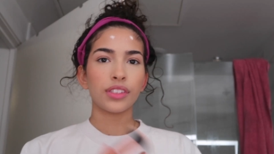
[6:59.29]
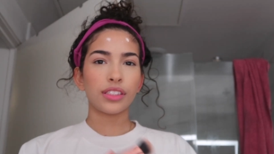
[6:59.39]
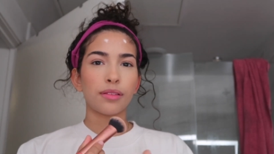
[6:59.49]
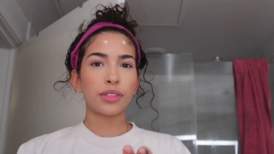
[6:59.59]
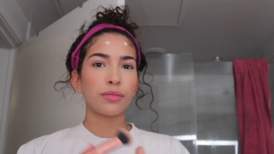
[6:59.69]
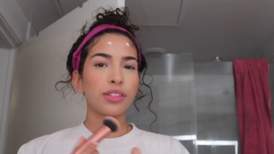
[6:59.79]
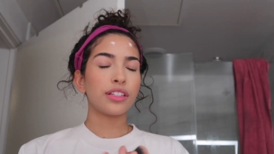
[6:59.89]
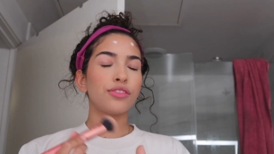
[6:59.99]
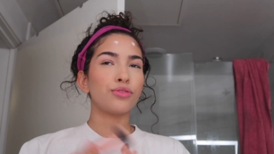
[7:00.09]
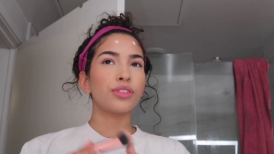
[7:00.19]
Sometimes I
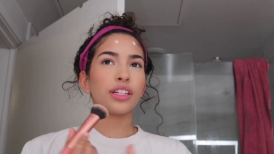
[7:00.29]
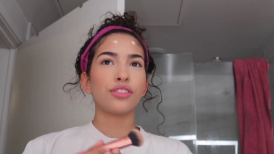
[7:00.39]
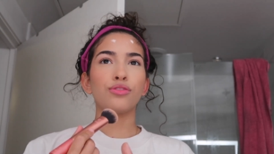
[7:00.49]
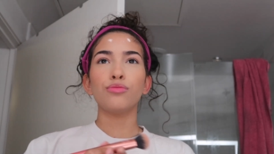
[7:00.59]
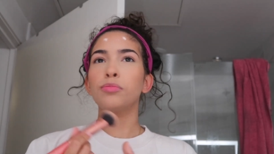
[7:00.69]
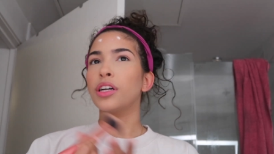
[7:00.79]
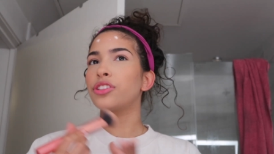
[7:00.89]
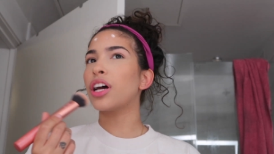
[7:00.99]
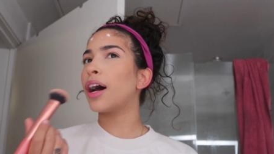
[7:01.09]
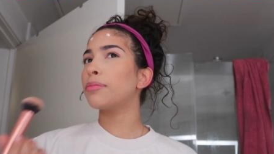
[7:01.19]
do get too
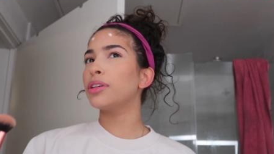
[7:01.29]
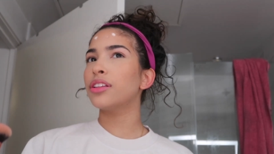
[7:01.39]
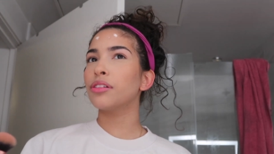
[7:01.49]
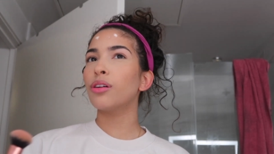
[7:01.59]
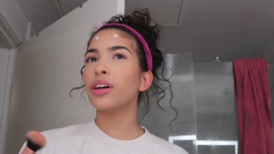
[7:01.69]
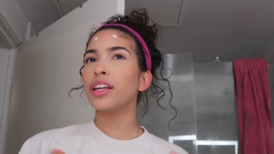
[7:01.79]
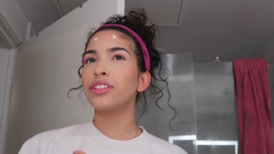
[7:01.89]
blush happy though, and it